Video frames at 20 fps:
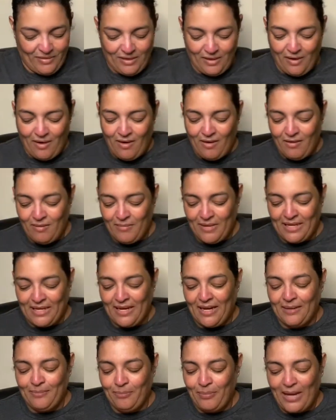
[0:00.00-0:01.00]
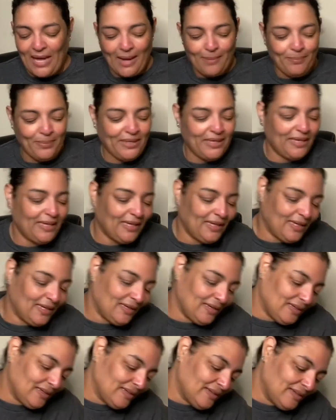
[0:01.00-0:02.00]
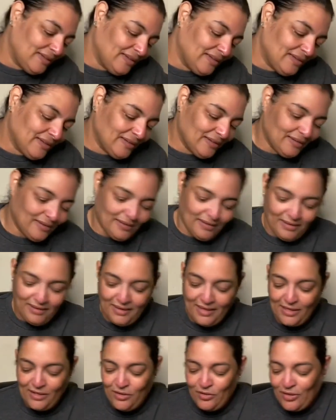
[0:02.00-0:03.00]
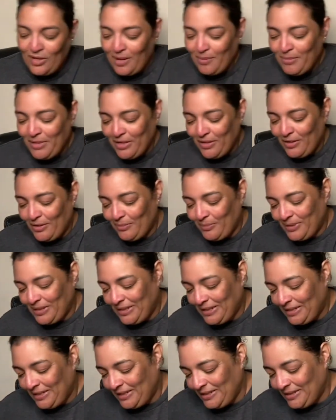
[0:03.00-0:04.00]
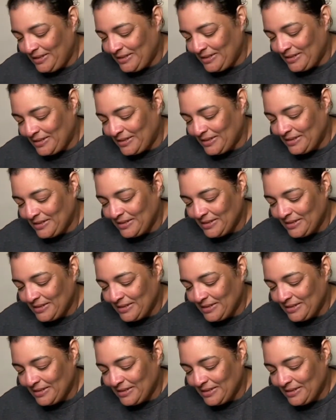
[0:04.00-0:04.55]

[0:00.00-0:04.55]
Oh my God, Poppy, can you come here, please?